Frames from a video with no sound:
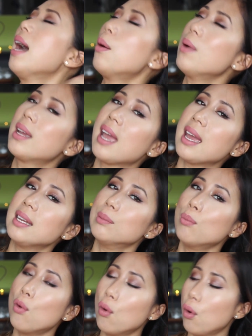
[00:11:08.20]
Now we're
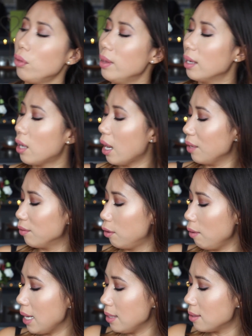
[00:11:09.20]
getting more on the kind of
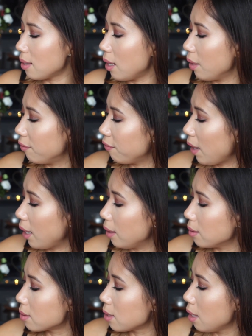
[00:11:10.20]
green side of
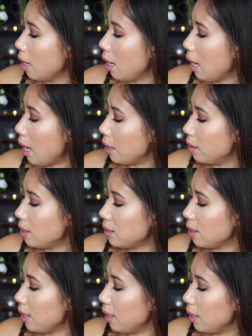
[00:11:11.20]
things. And
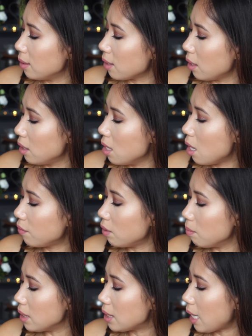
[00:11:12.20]
this is
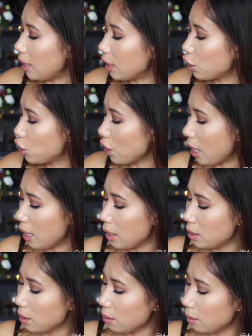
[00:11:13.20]
another metallic
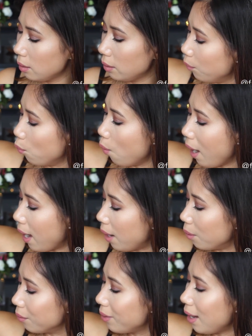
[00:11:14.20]
shade. And
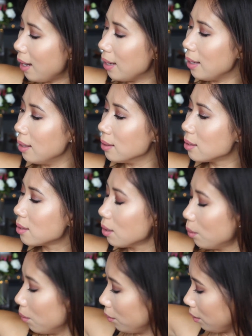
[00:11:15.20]
wow, that is
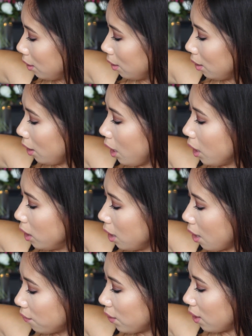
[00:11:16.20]

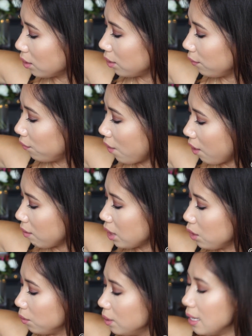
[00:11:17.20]
another
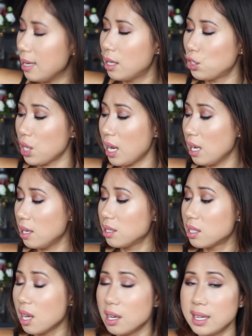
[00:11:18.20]
very unique shade,
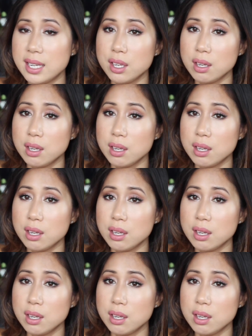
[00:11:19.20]
certainly